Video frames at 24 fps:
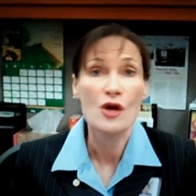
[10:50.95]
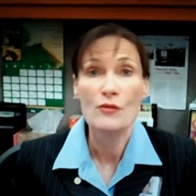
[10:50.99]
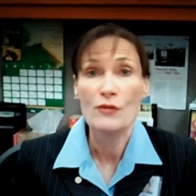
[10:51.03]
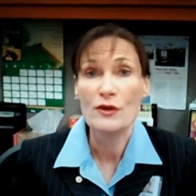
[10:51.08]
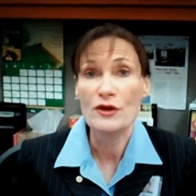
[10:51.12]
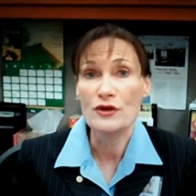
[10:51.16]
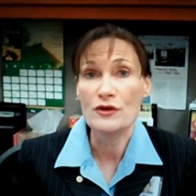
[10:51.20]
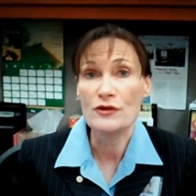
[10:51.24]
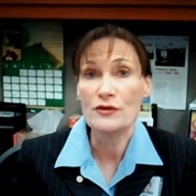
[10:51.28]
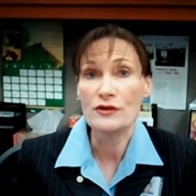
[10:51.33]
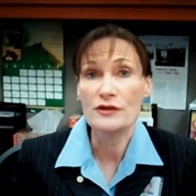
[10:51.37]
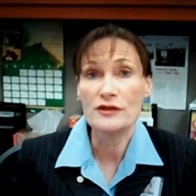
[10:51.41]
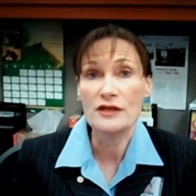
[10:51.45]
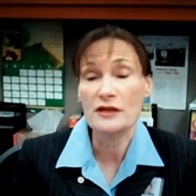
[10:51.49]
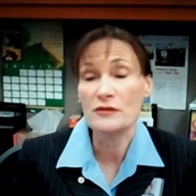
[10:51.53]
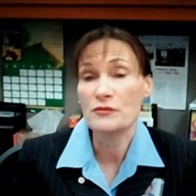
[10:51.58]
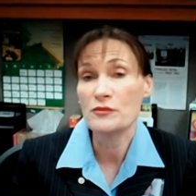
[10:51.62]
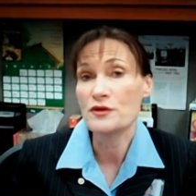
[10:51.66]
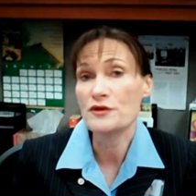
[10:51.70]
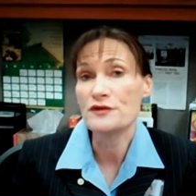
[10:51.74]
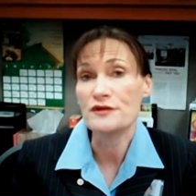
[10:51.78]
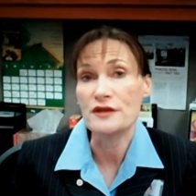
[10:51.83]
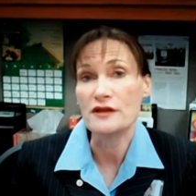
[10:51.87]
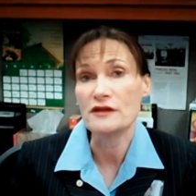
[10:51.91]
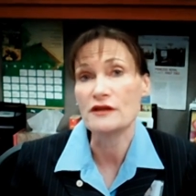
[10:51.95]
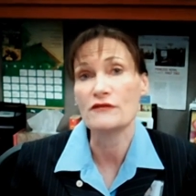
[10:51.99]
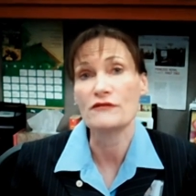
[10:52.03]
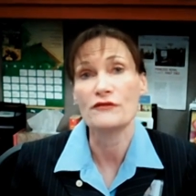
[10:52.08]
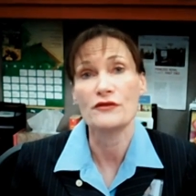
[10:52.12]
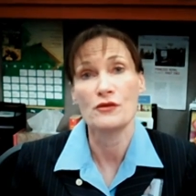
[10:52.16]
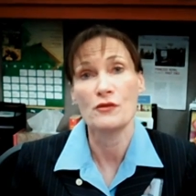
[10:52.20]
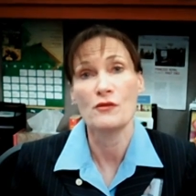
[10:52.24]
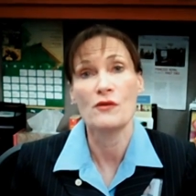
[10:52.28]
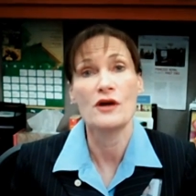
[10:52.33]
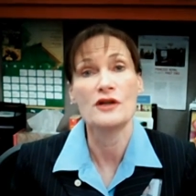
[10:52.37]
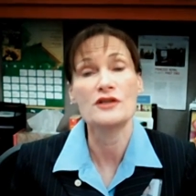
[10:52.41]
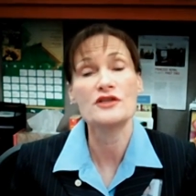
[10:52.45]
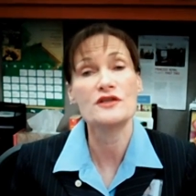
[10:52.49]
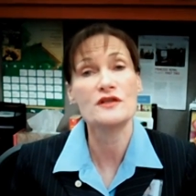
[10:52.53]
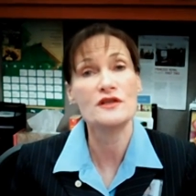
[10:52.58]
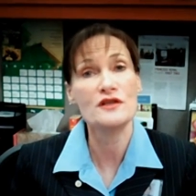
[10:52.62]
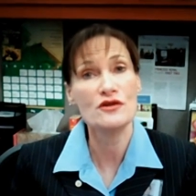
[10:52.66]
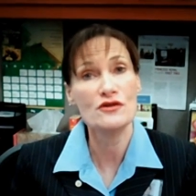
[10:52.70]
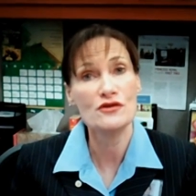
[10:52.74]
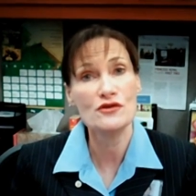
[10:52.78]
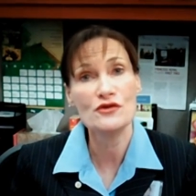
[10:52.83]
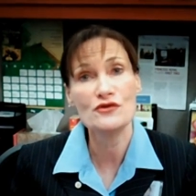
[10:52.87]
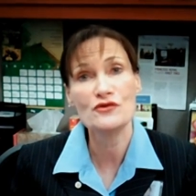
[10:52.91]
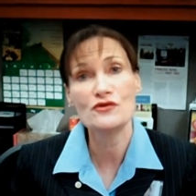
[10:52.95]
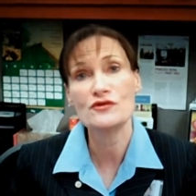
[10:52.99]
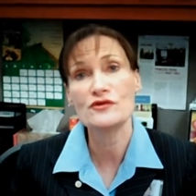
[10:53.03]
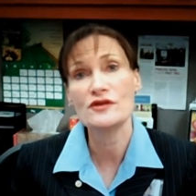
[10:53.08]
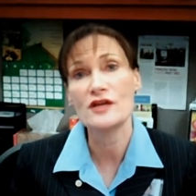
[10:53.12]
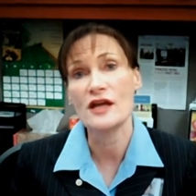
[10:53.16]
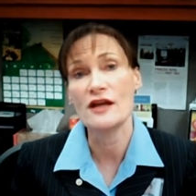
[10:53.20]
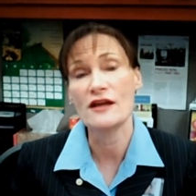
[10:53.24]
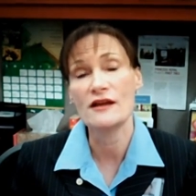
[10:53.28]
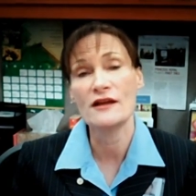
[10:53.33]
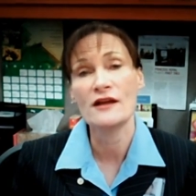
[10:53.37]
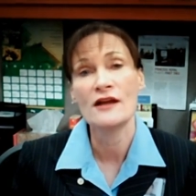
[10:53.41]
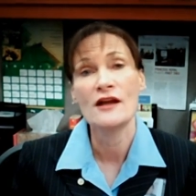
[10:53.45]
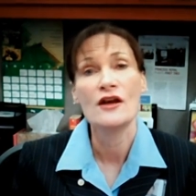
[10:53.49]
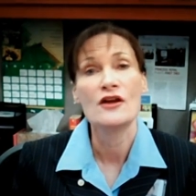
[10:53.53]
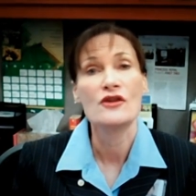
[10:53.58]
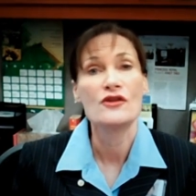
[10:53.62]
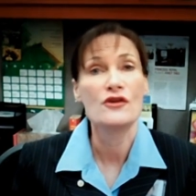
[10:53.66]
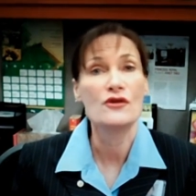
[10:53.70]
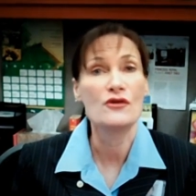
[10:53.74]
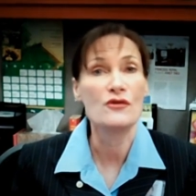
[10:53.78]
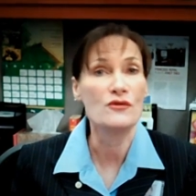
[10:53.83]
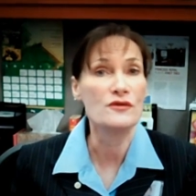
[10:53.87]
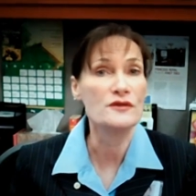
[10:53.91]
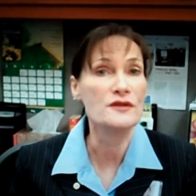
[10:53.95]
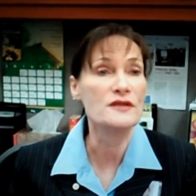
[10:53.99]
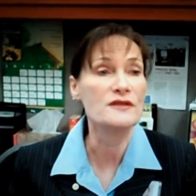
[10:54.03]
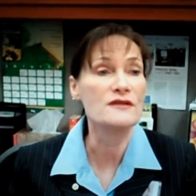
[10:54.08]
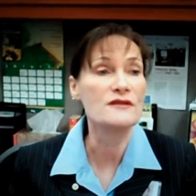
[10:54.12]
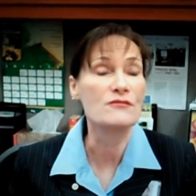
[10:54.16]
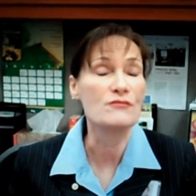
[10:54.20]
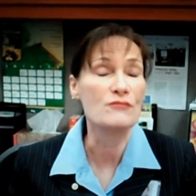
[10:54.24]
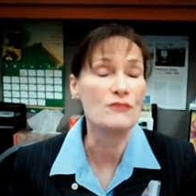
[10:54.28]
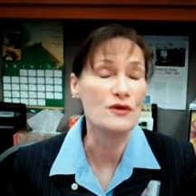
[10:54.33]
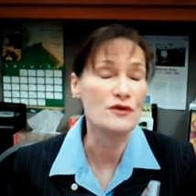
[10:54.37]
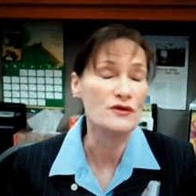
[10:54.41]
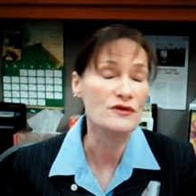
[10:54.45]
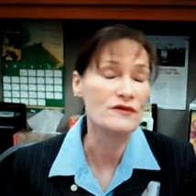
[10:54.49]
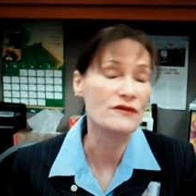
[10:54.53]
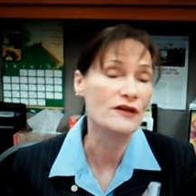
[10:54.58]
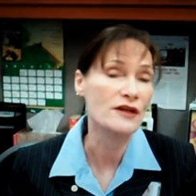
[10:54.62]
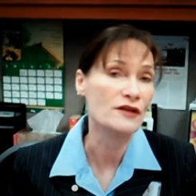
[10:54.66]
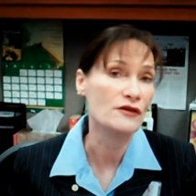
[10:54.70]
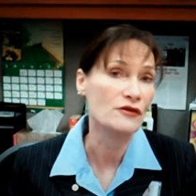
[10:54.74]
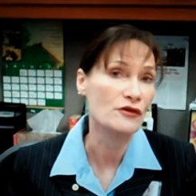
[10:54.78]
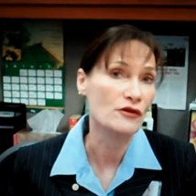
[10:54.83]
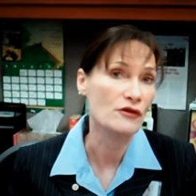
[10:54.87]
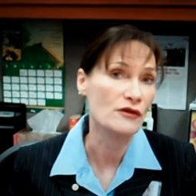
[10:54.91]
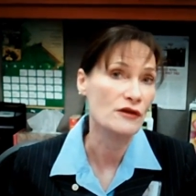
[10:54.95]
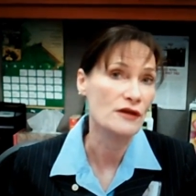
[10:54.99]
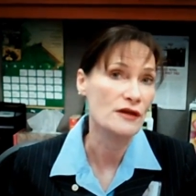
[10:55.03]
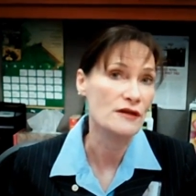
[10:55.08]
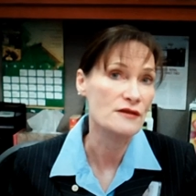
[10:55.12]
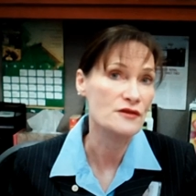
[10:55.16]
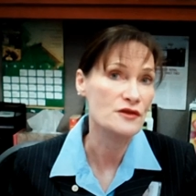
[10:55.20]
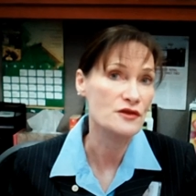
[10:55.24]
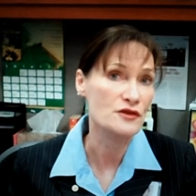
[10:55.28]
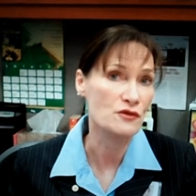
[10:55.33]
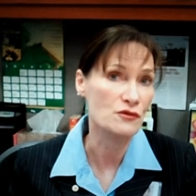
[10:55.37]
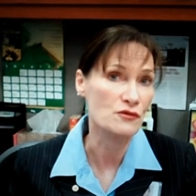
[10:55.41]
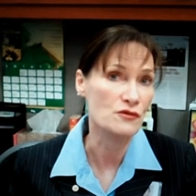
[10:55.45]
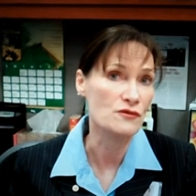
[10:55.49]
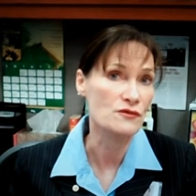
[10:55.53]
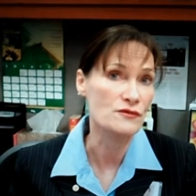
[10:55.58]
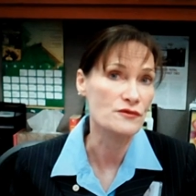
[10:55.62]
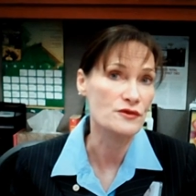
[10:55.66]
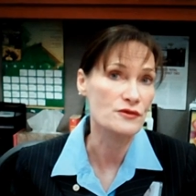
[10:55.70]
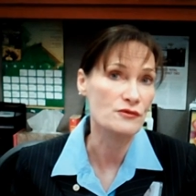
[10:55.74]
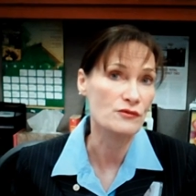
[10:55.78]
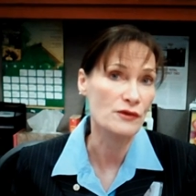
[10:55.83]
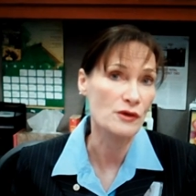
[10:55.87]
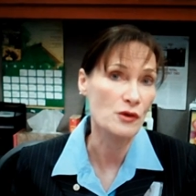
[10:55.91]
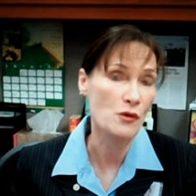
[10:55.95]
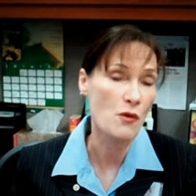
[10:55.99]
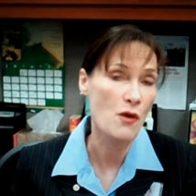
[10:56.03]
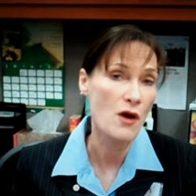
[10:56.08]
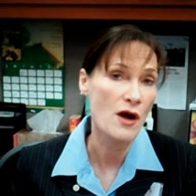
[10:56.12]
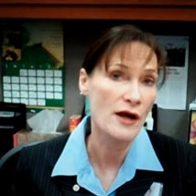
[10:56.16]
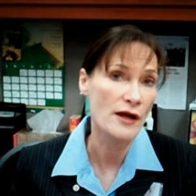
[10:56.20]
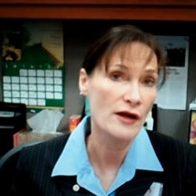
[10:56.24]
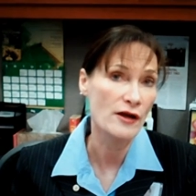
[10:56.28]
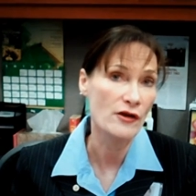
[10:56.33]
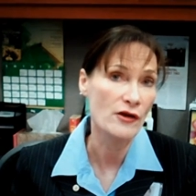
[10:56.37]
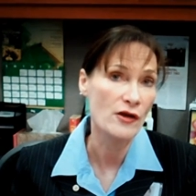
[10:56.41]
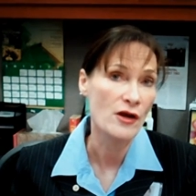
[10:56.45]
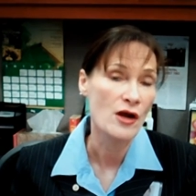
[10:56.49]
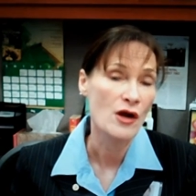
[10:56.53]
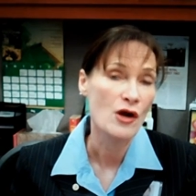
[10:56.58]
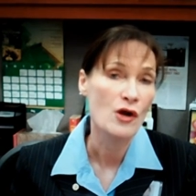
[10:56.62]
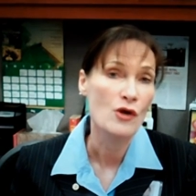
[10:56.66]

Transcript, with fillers: but you can take music if you want, as long as you take the courses that most veterinary schools require,